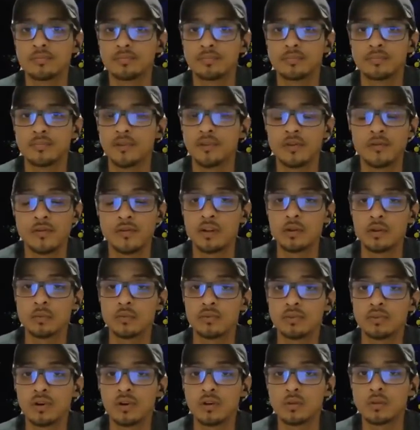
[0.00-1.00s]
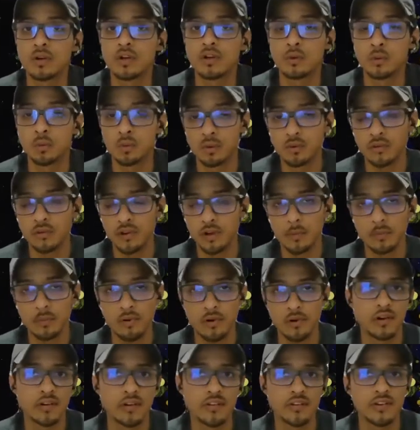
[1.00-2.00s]
developers all around the world that are
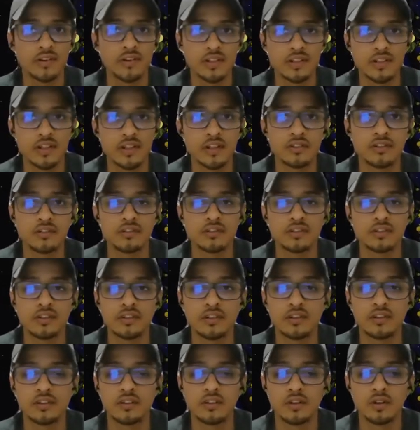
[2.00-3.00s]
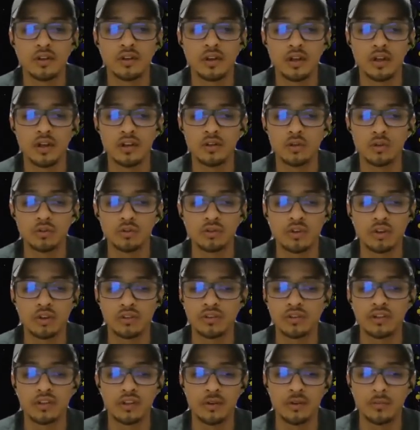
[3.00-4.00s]
part of the DSC. You'll start
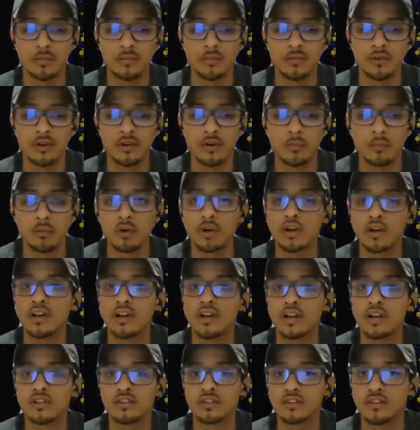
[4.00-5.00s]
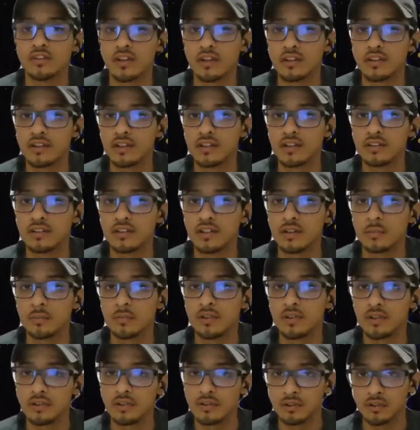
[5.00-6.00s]
to get more connections on LinkedIn
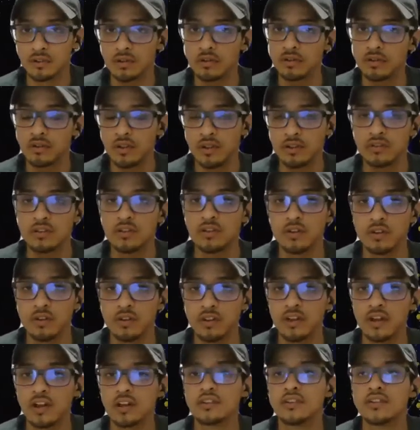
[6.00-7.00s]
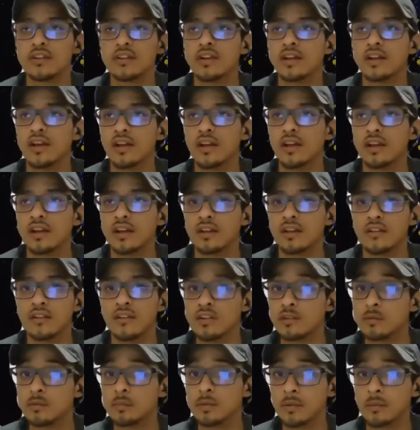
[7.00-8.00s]
because they see you're connected, and
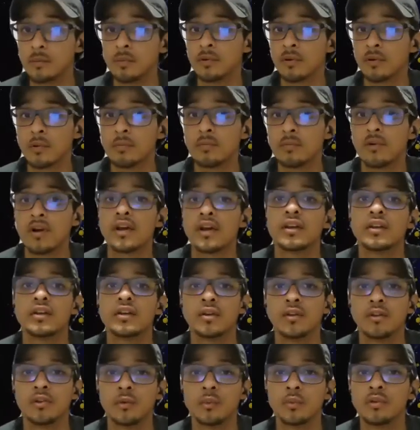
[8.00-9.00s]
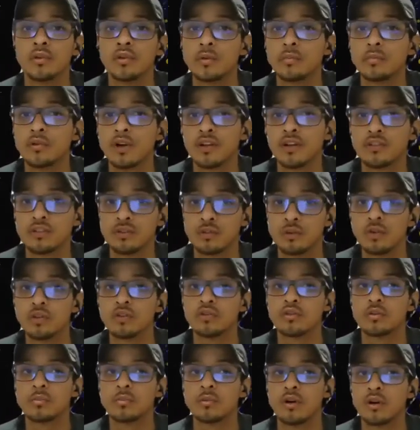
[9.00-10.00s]
these people are bright. They're really bright students
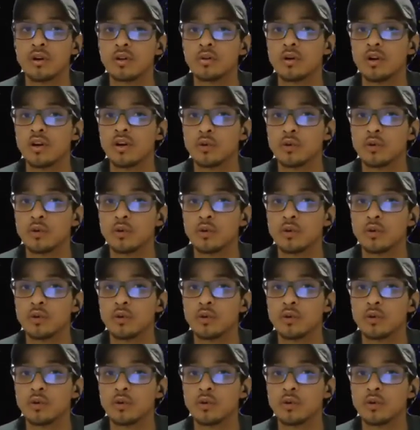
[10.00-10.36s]
from all around the